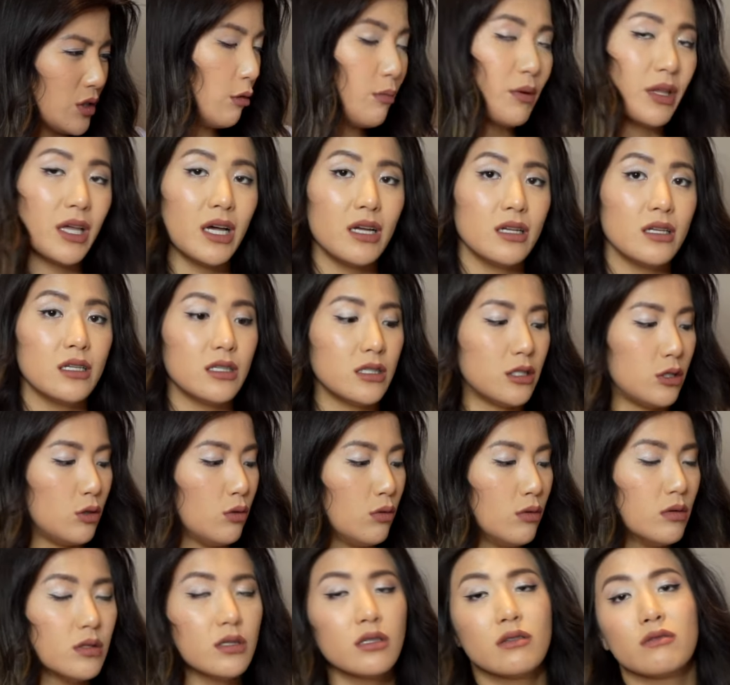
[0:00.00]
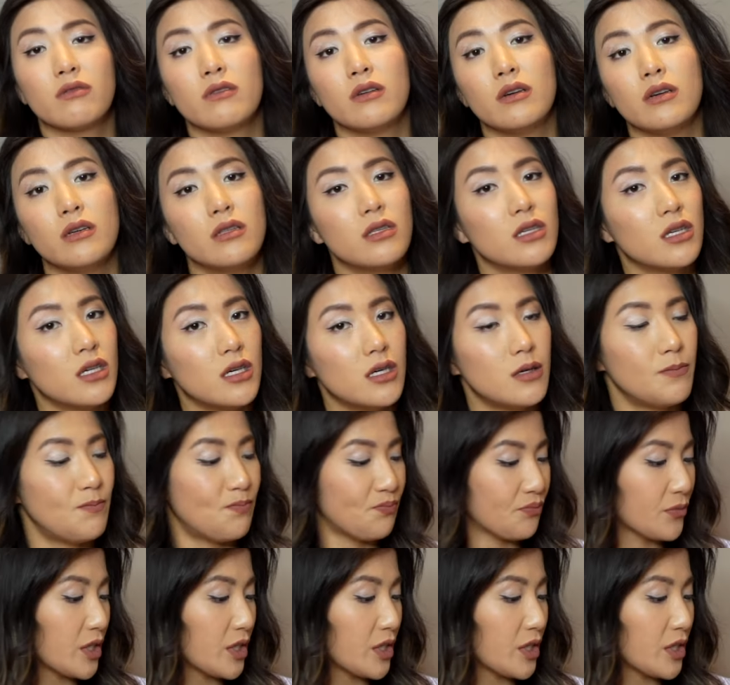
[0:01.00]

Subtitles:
Oh, but that is yours for the